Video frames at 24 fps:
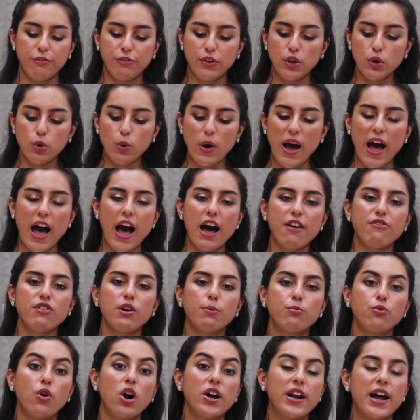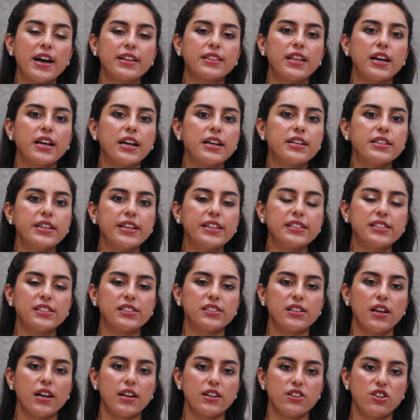If you have a product that
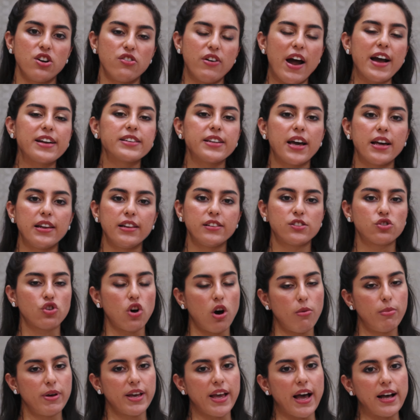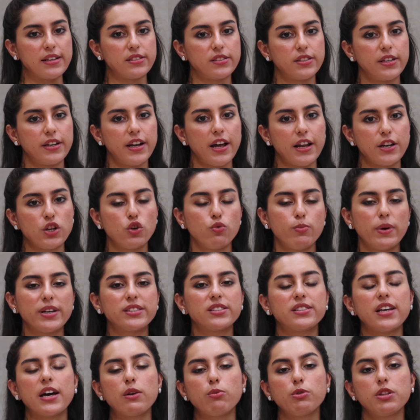contains direct L-ascorbic acid and you
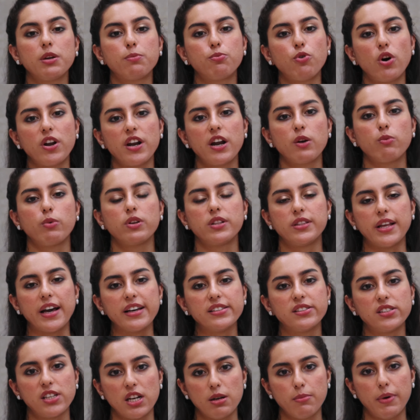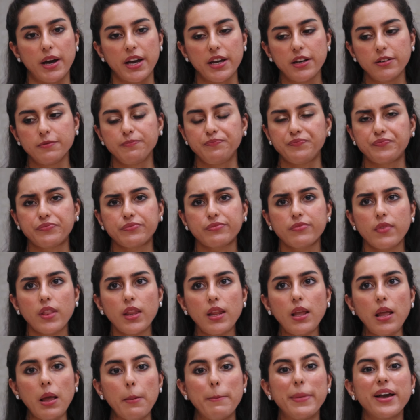mix that with a product with niacinamide,
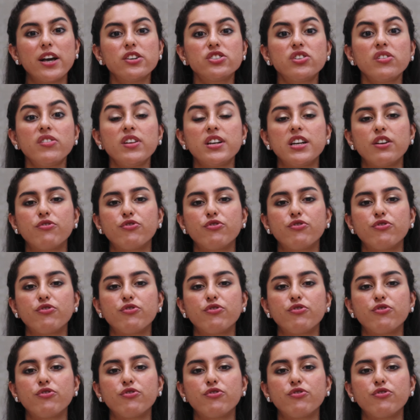because of the